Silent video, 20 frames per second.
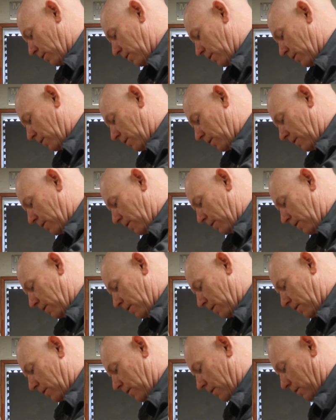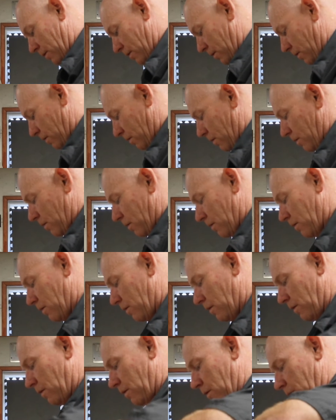
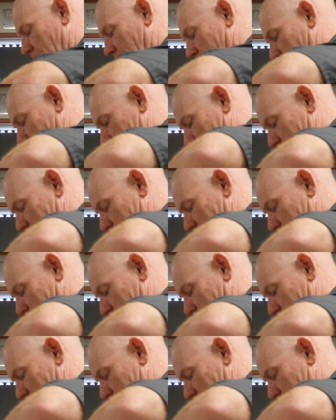(silence)